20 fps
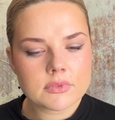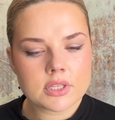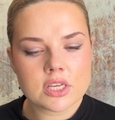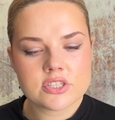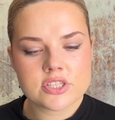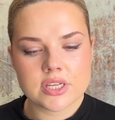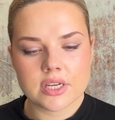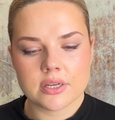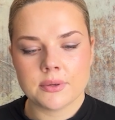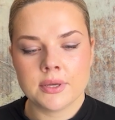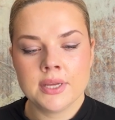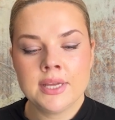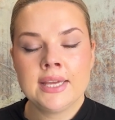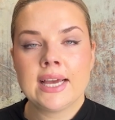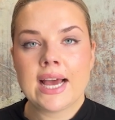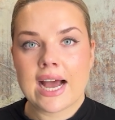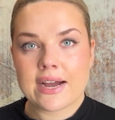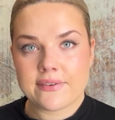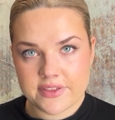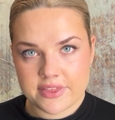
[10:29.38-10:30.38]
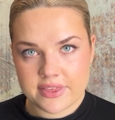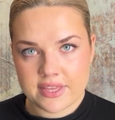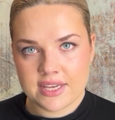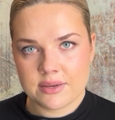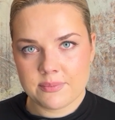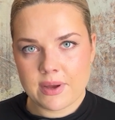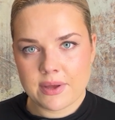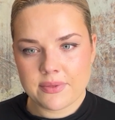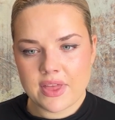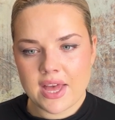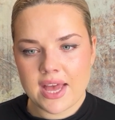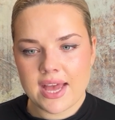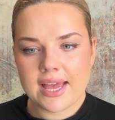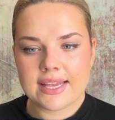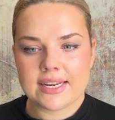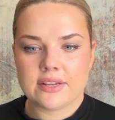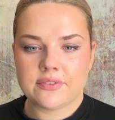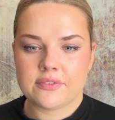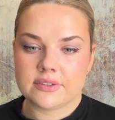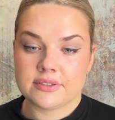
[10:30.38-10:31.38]
So have a think about that,
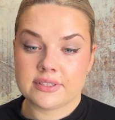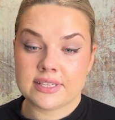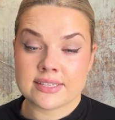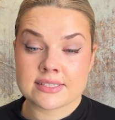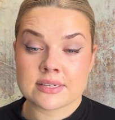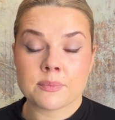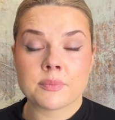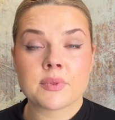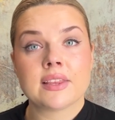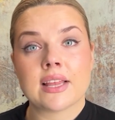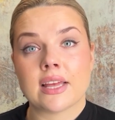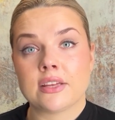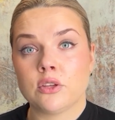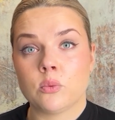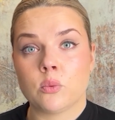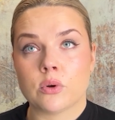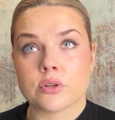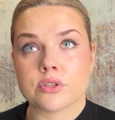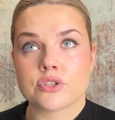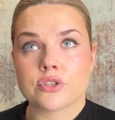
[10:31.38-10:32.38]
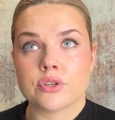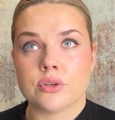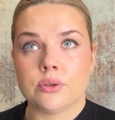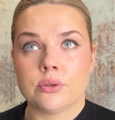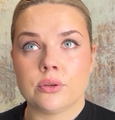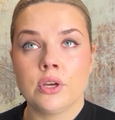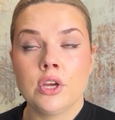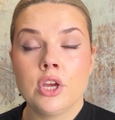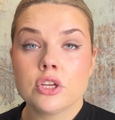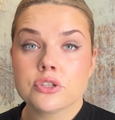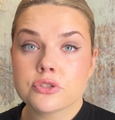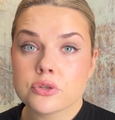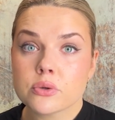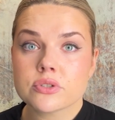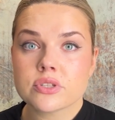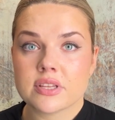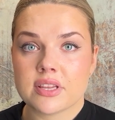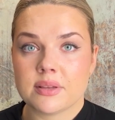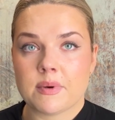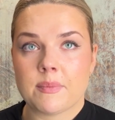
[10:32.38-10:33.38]
and if there's something that you want to talk
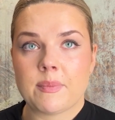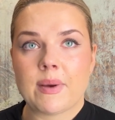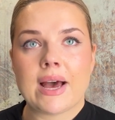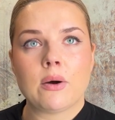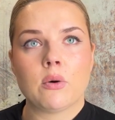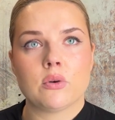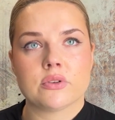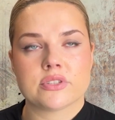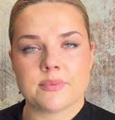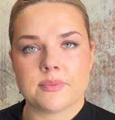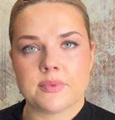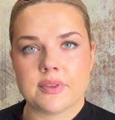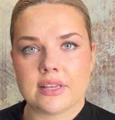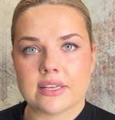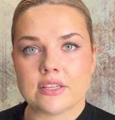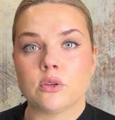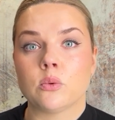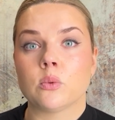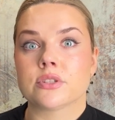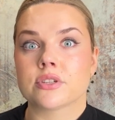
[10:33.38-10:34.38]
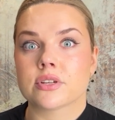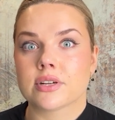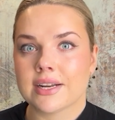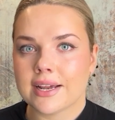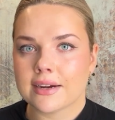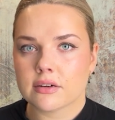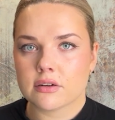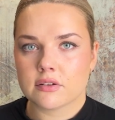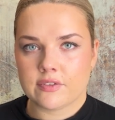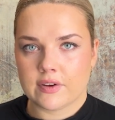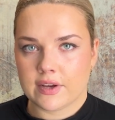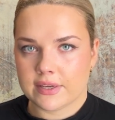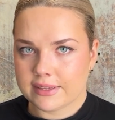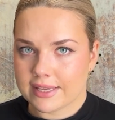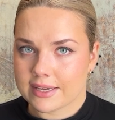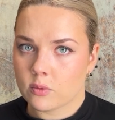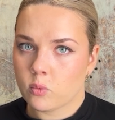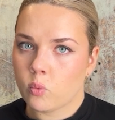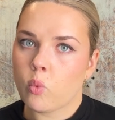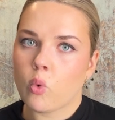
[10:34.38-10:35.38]
to them about, or something that you want to clarify,
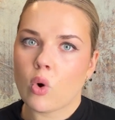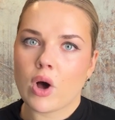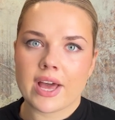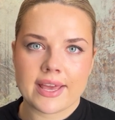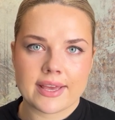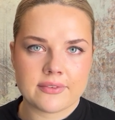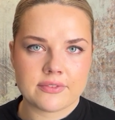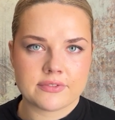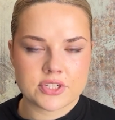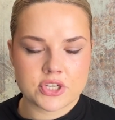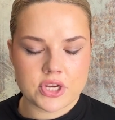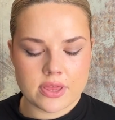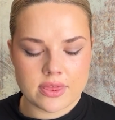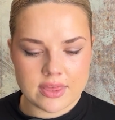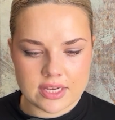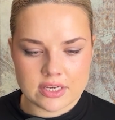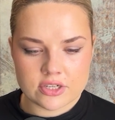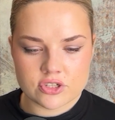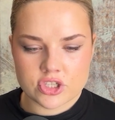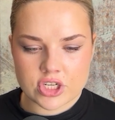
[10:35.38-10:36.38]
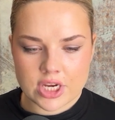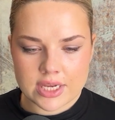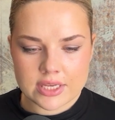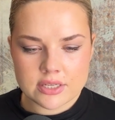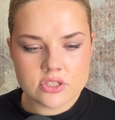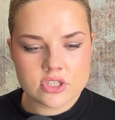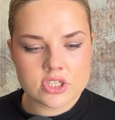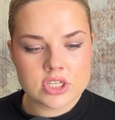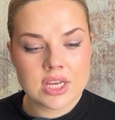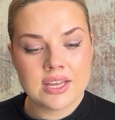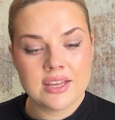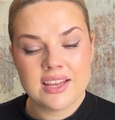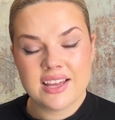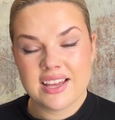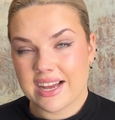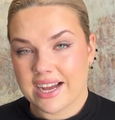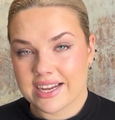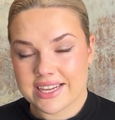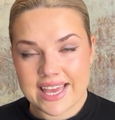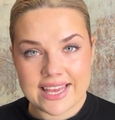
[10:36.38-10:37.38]
like why have things changed,
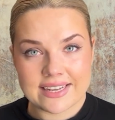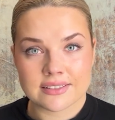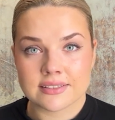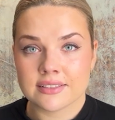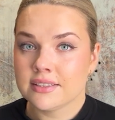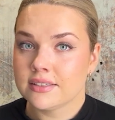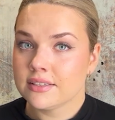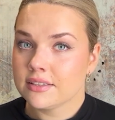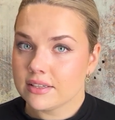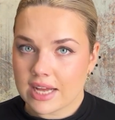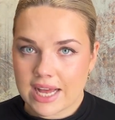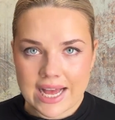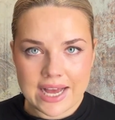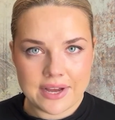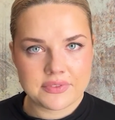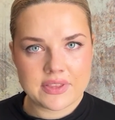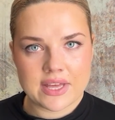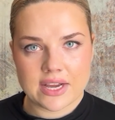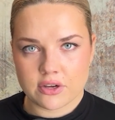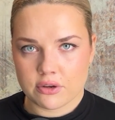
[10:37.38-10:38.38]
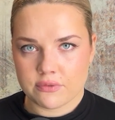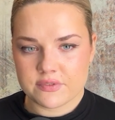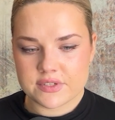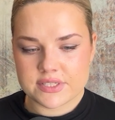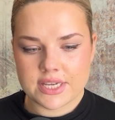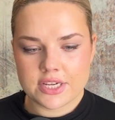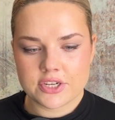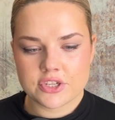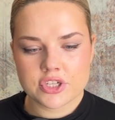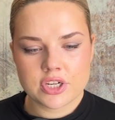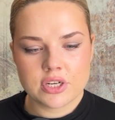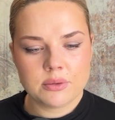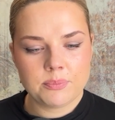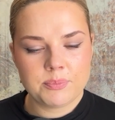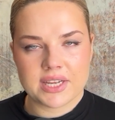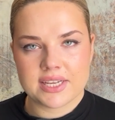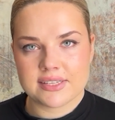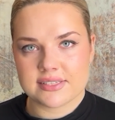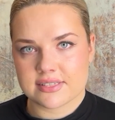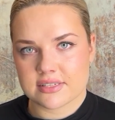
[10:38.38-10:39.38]
again, have that conversation,
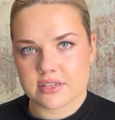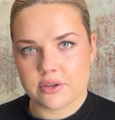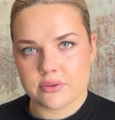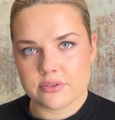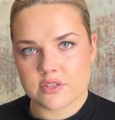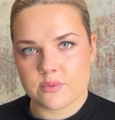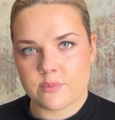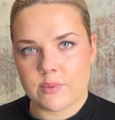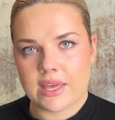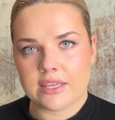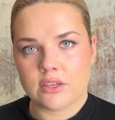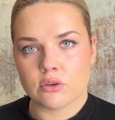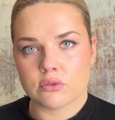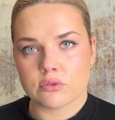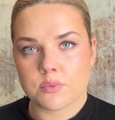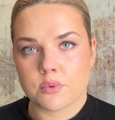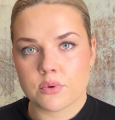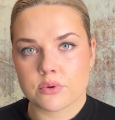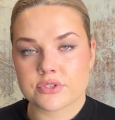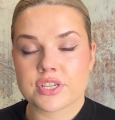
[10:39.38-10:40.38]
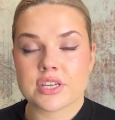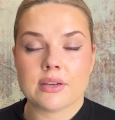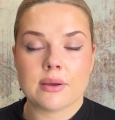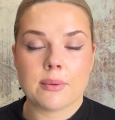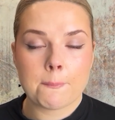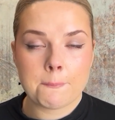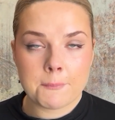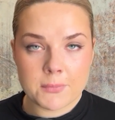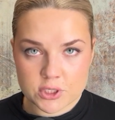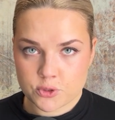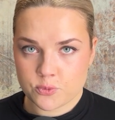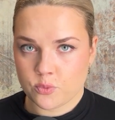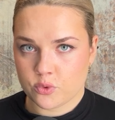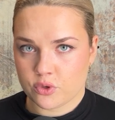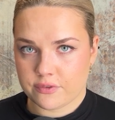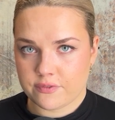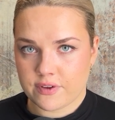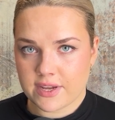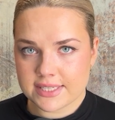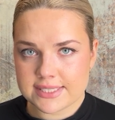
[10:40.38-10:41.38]
because it's going to make your reporting much more
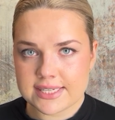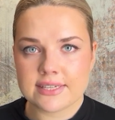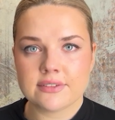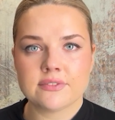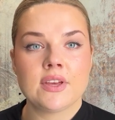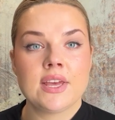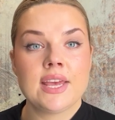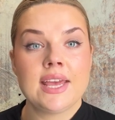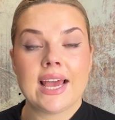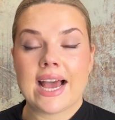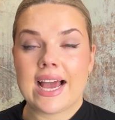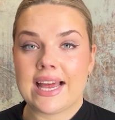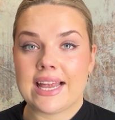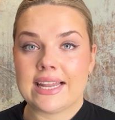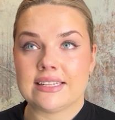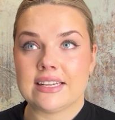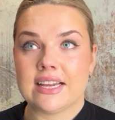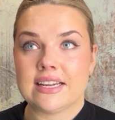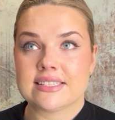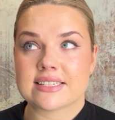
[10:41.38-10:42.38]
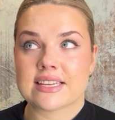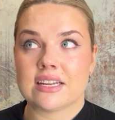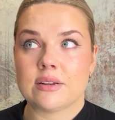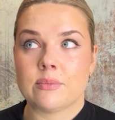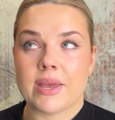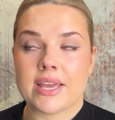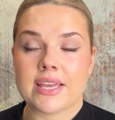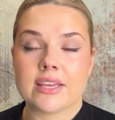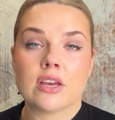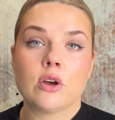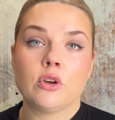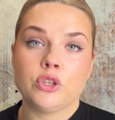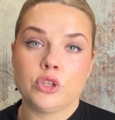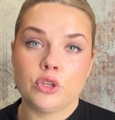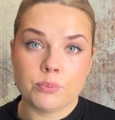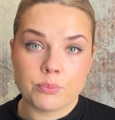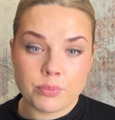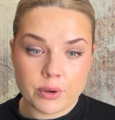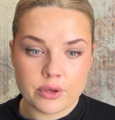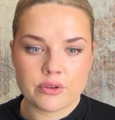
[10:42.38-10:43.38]
effective, and it's going to make you
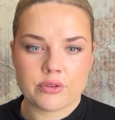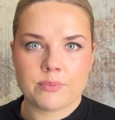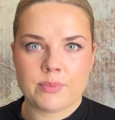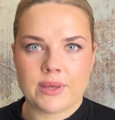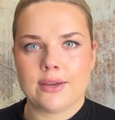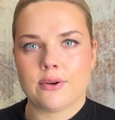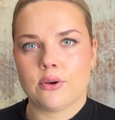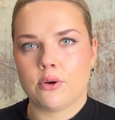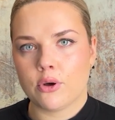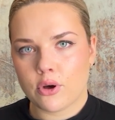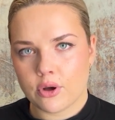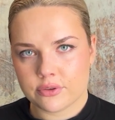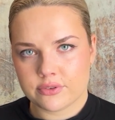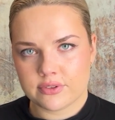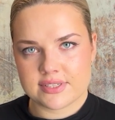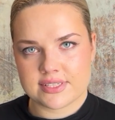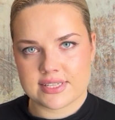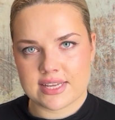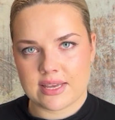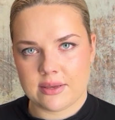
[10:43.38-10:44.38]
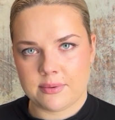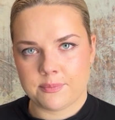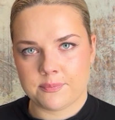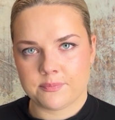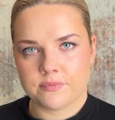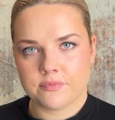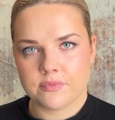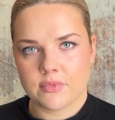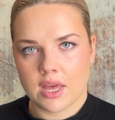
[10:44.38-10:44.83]
both be on the same